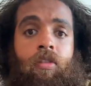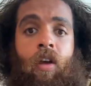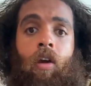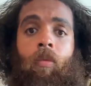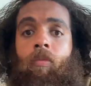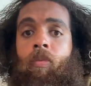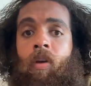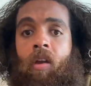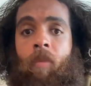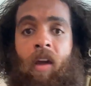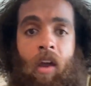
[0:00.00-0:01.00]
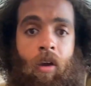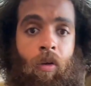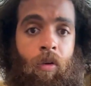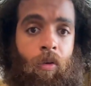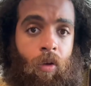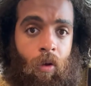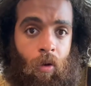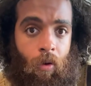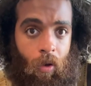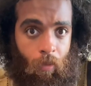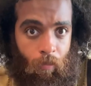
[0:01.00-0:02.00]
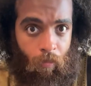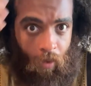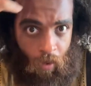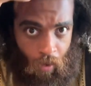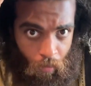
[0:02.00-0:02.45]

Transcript: so I don't break my hair or, or um,